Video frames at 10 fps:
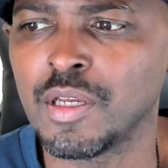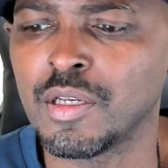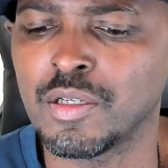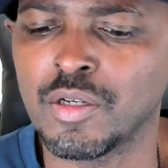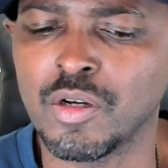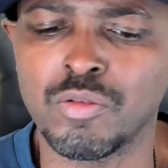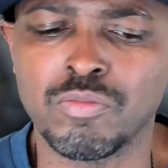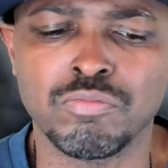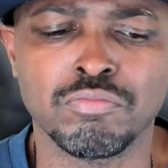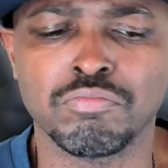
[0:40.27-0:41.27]
you
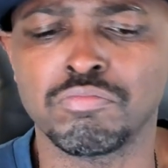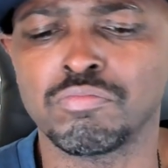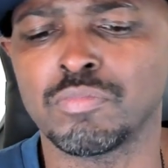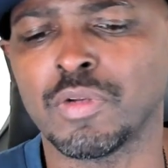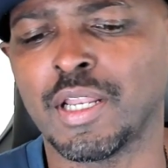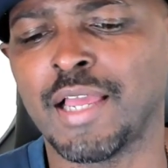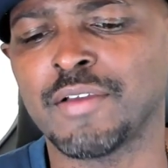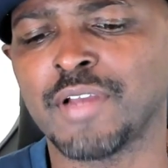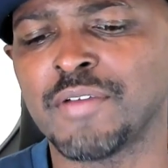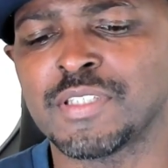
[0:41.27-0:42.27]
know,
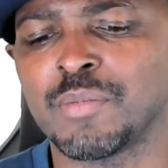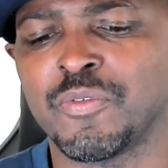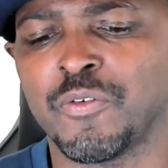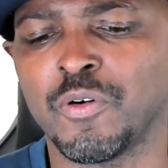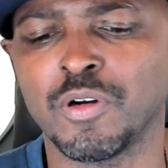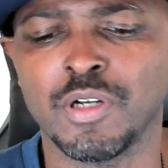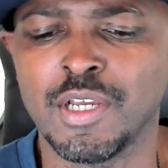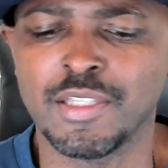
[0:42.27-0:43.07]
like I've said before,